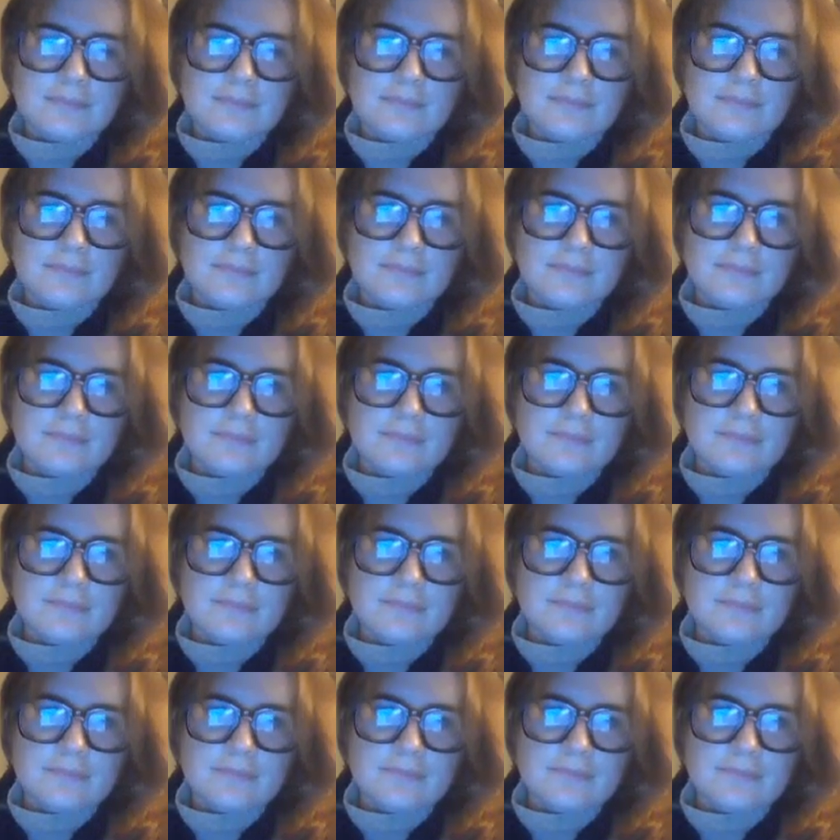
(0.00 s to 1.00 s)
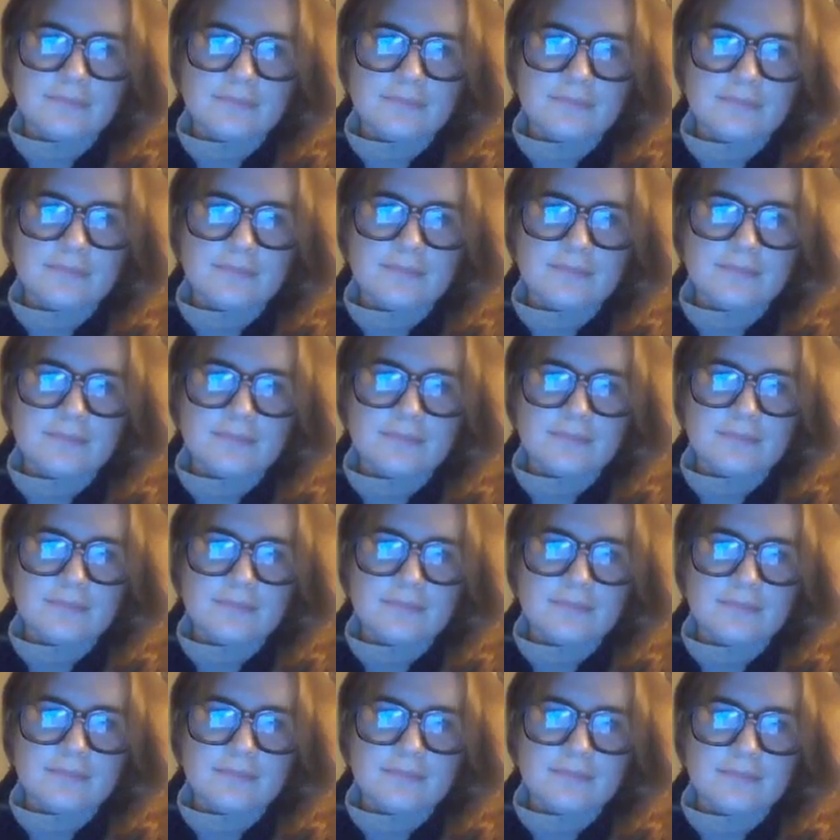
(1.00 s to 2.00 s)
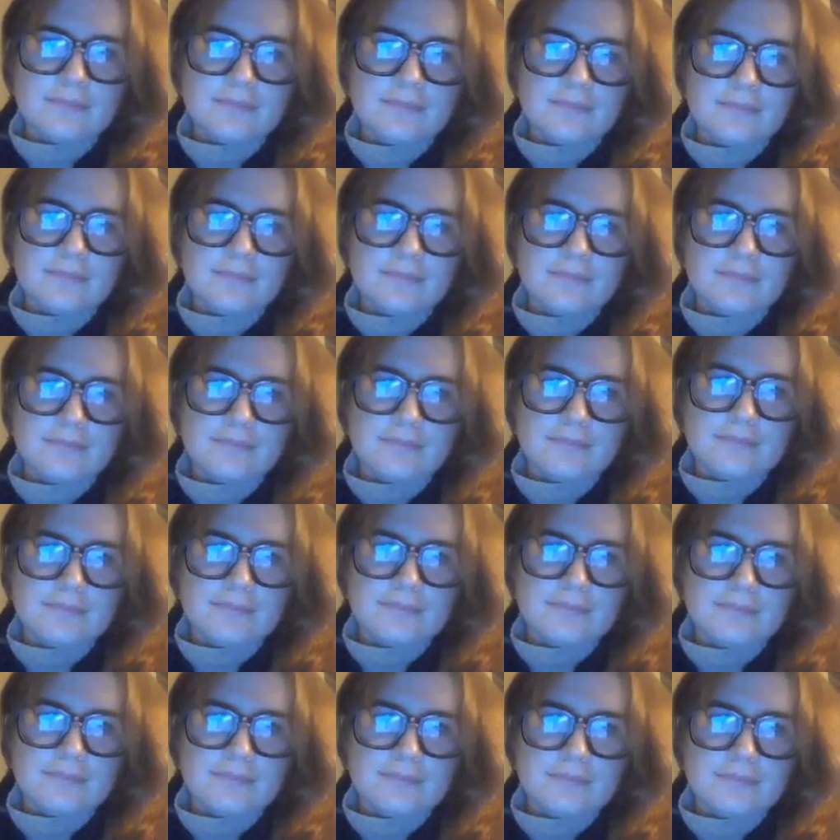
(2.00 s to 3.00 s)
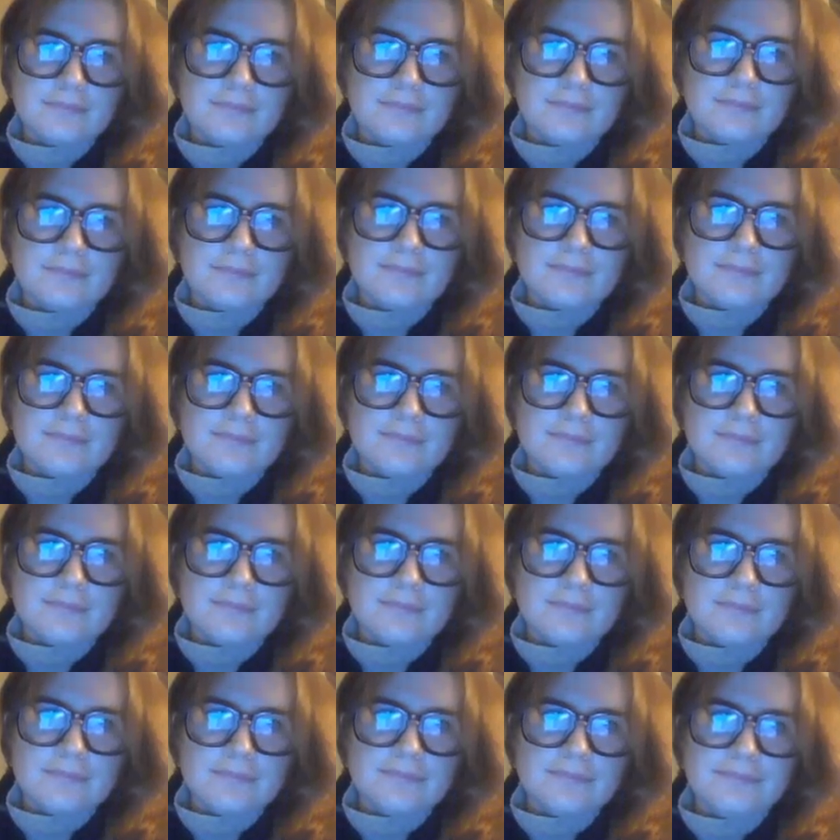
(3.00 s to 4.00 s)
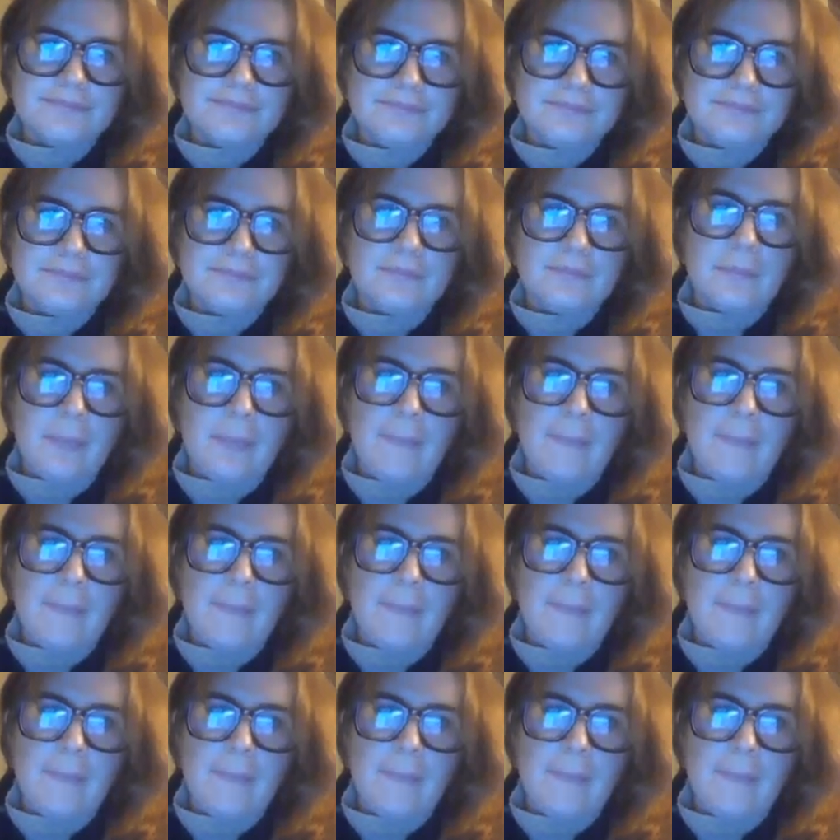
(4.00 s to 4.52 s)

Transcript: The person shown says nothing.